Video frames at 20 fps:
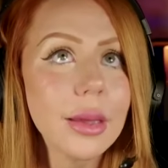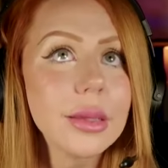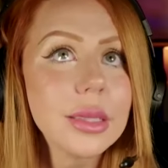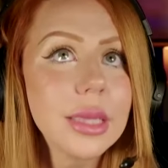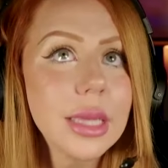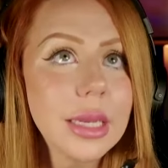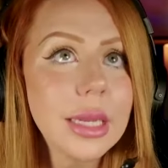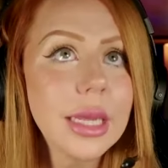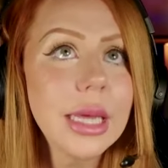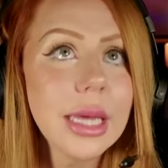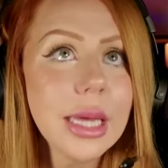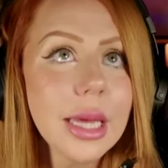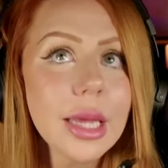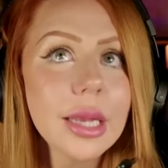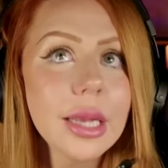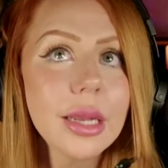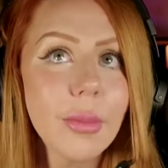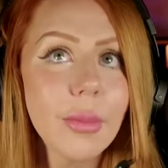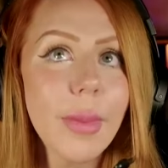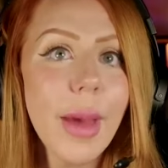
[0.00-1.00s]
Did he
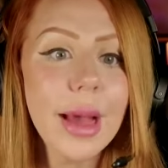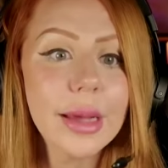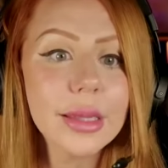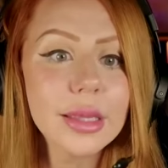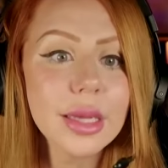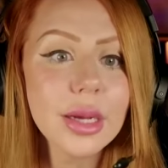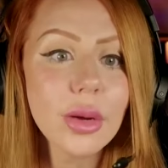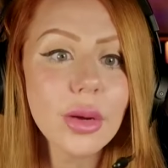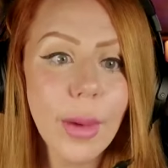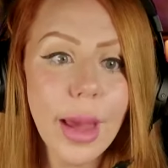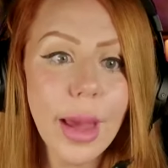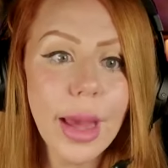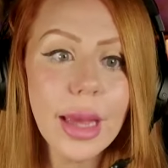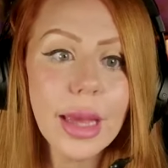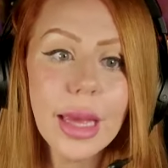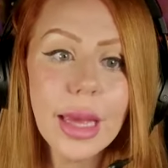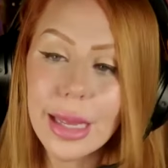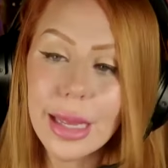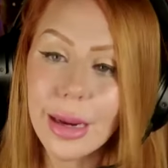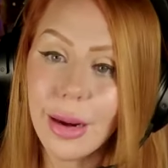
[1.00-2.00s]
end up passing
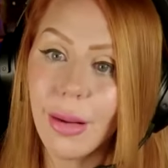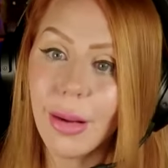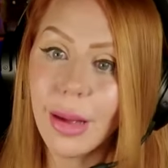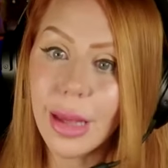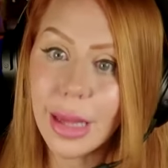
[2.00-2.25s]
away in a